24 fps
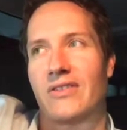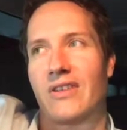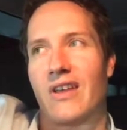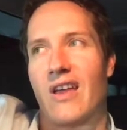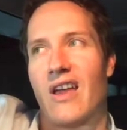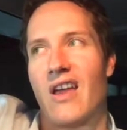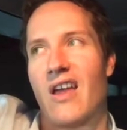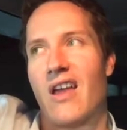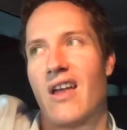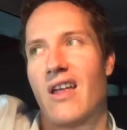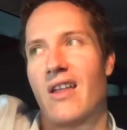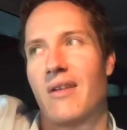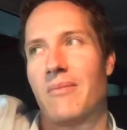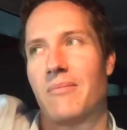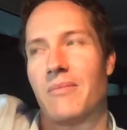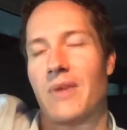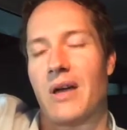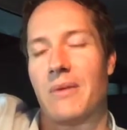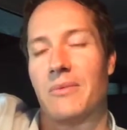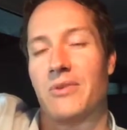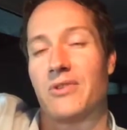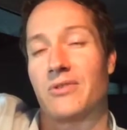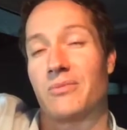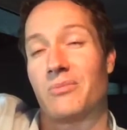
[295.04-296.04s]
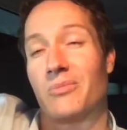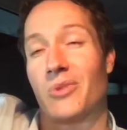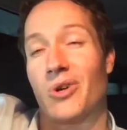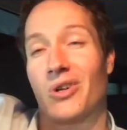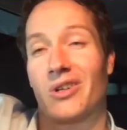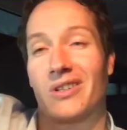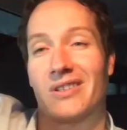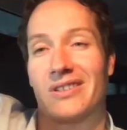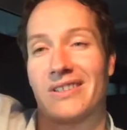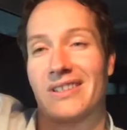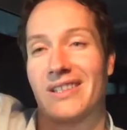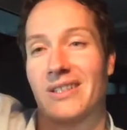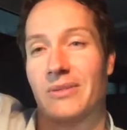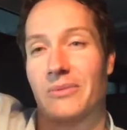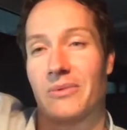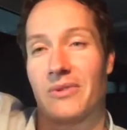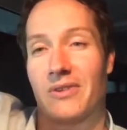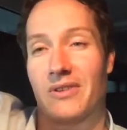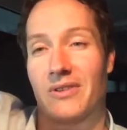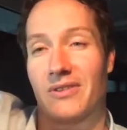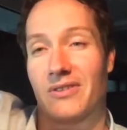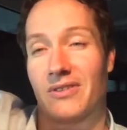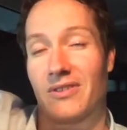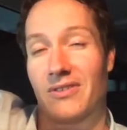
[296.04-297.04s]
and maybe some broccolini with
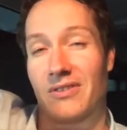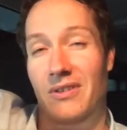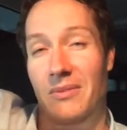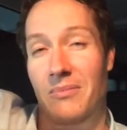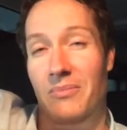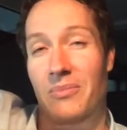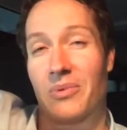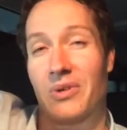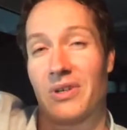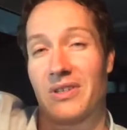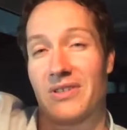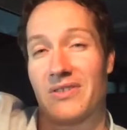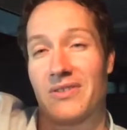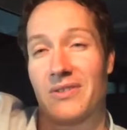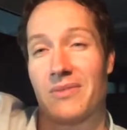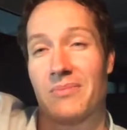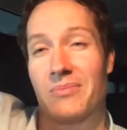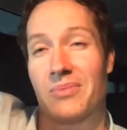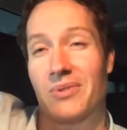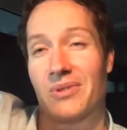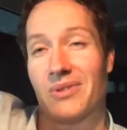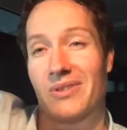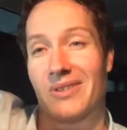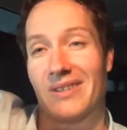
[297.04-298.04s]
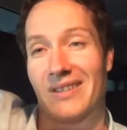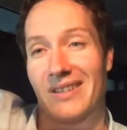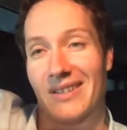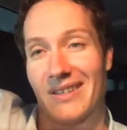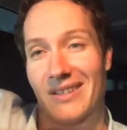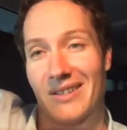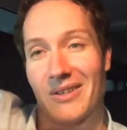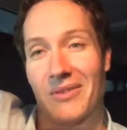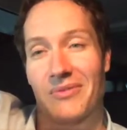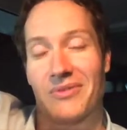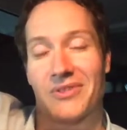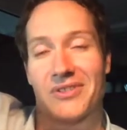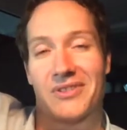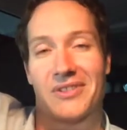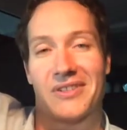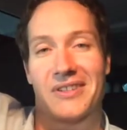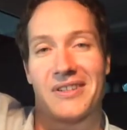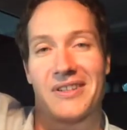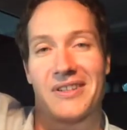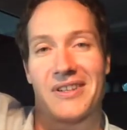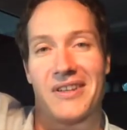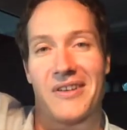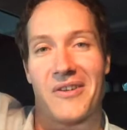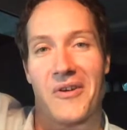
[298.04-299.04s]
it. So something pretty simple, and
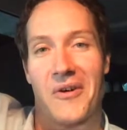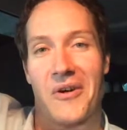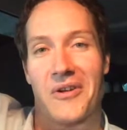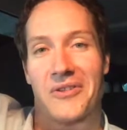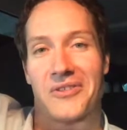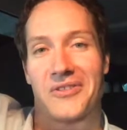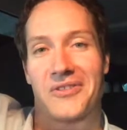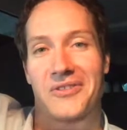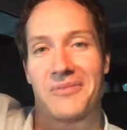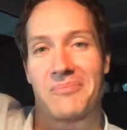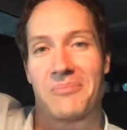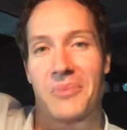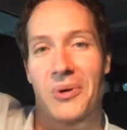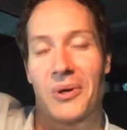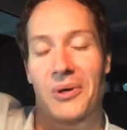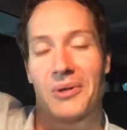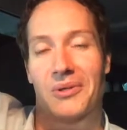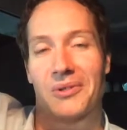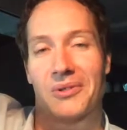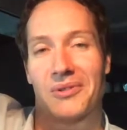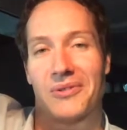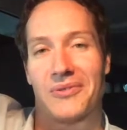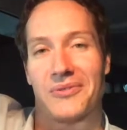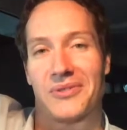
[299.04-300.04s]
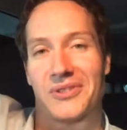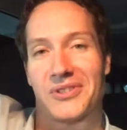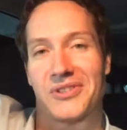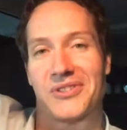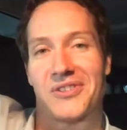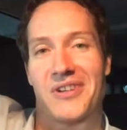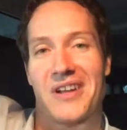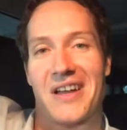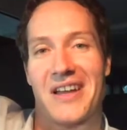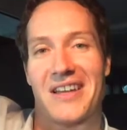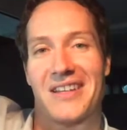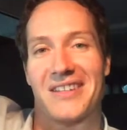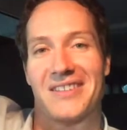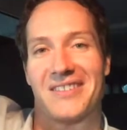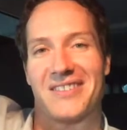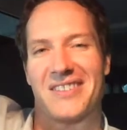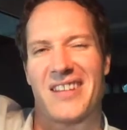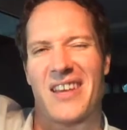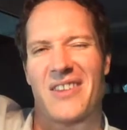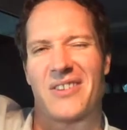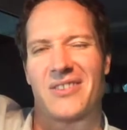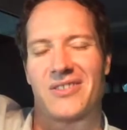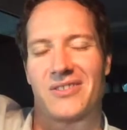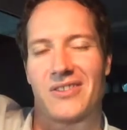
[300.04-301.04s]
obviously a nice bottle of
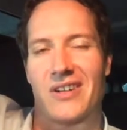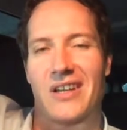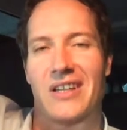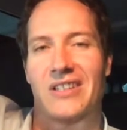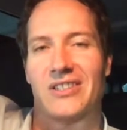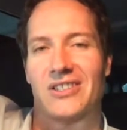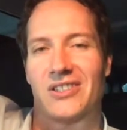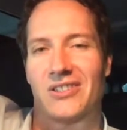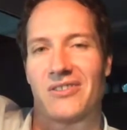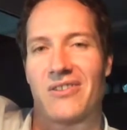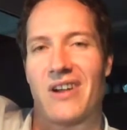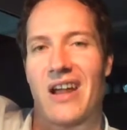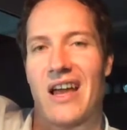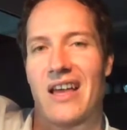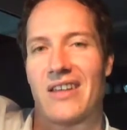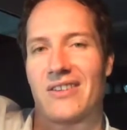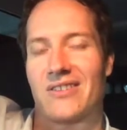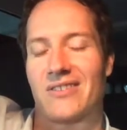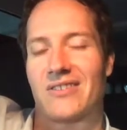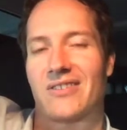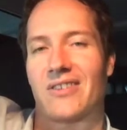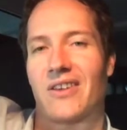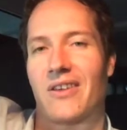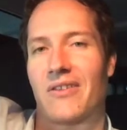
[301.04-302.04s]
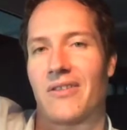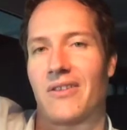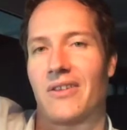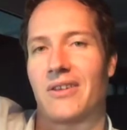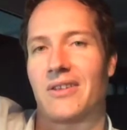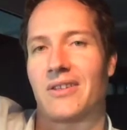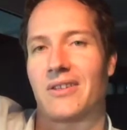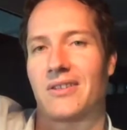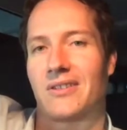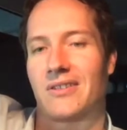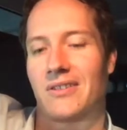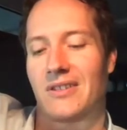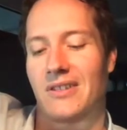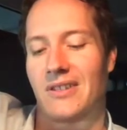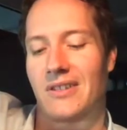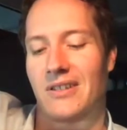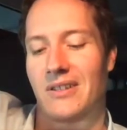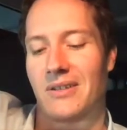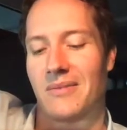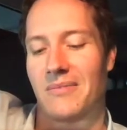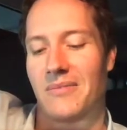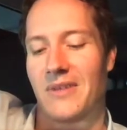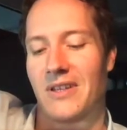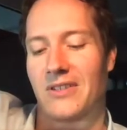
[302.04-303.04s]
South Australian Shiraz. I think
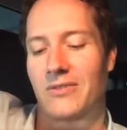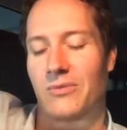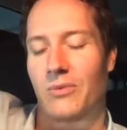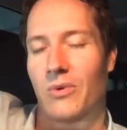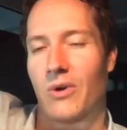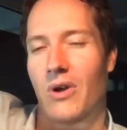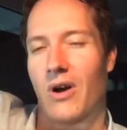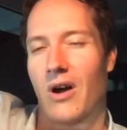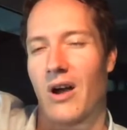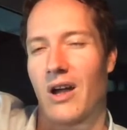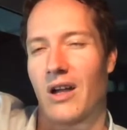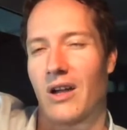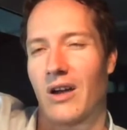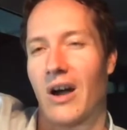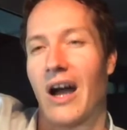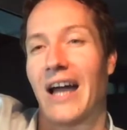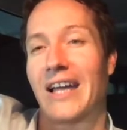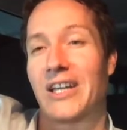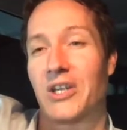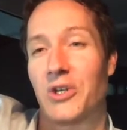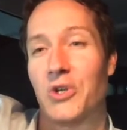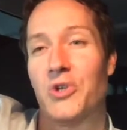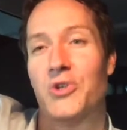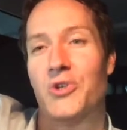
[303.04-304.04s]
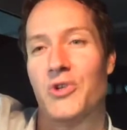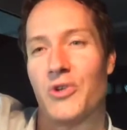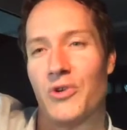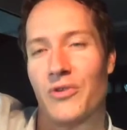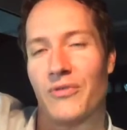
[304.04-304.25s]
that's what I could do